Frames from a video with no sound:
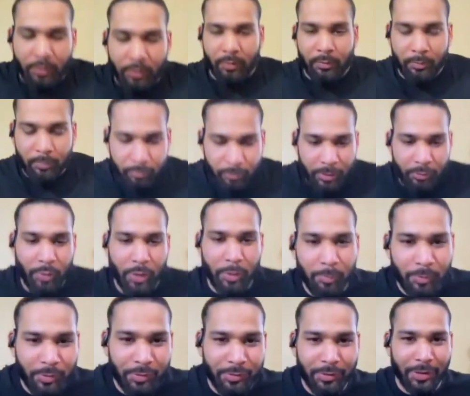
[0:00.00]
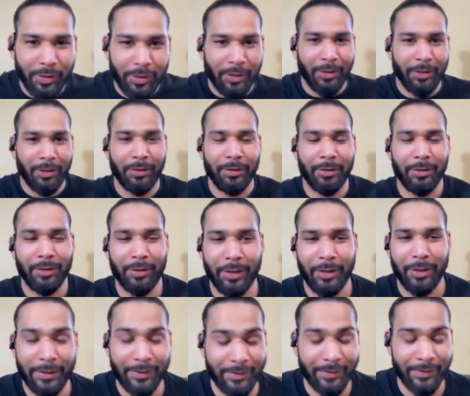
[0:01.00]
my dreams
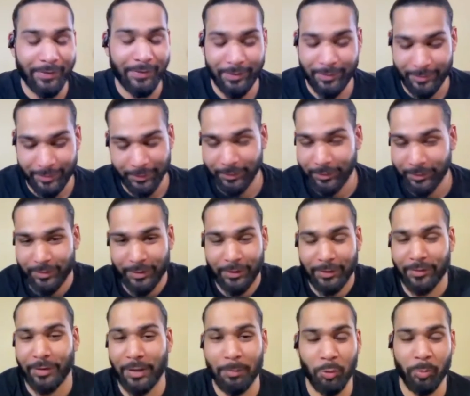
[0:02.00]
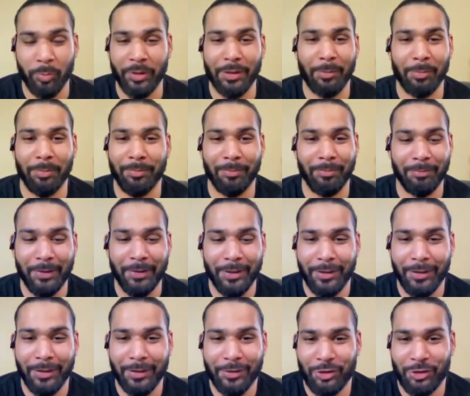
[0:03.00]
is still the same, to be the
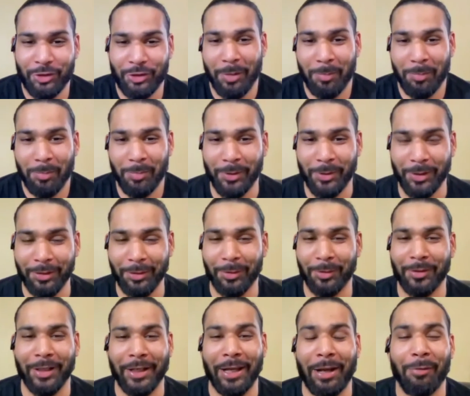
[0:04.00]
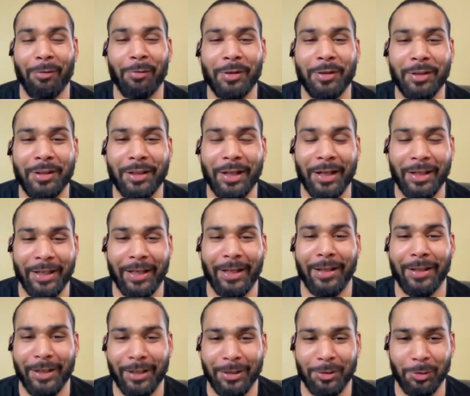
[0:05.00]
champion, because I haven't attained
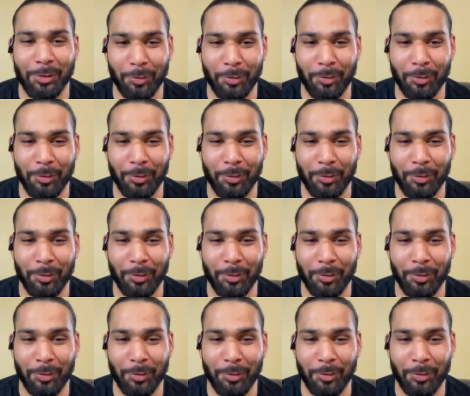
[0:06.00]
that goal.